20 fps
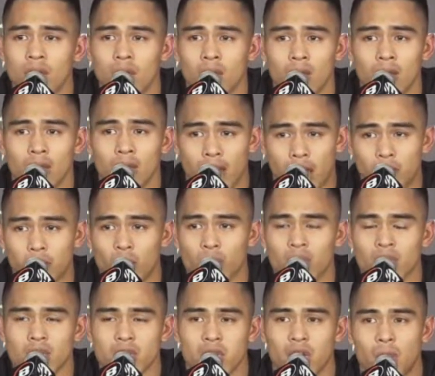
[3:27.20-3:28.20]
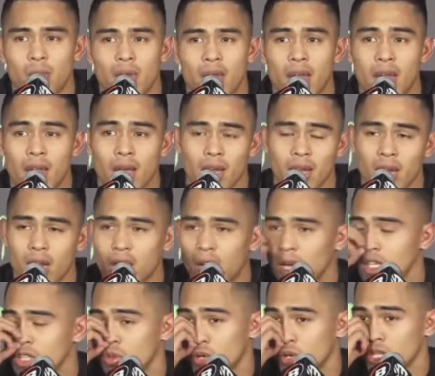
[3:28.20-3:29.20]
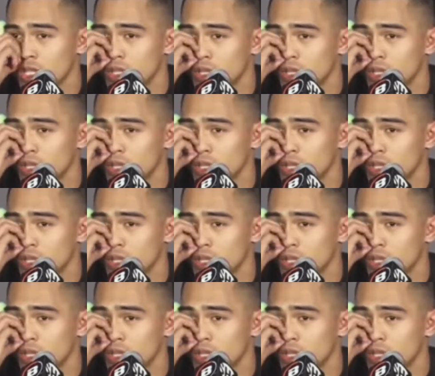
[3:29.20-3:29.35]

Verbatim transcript: And I'm a wrestler. I'm an NIA college wrestler.